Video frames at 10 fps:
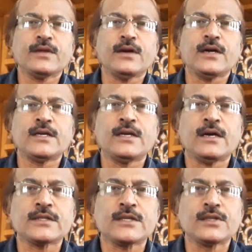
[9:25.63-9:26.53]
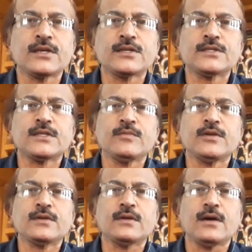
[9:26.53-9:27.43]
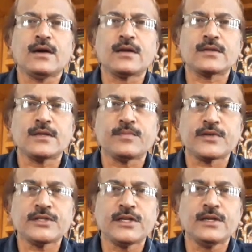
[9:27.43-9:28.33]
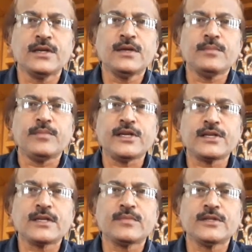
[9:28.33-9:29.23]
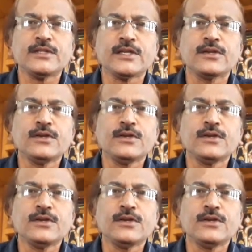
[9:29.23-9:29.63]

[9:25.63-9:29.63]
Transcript: and asking the customer or the present bearer of the check